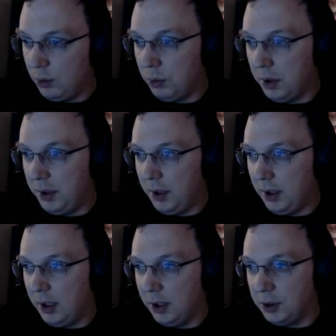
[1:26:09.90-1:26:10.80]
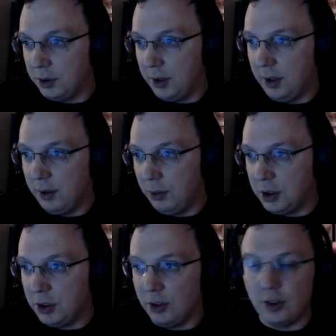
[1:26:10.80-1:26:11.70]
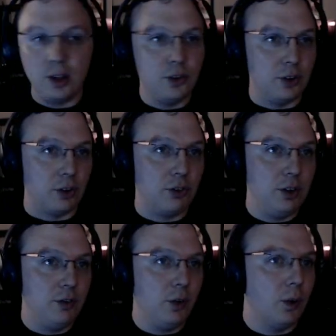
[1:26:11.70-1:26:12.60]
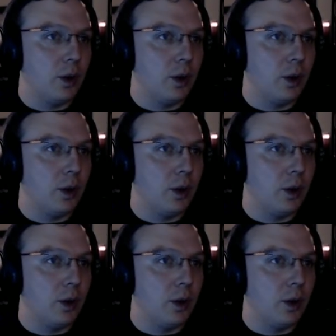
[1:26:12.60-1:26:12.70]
One, which is 64.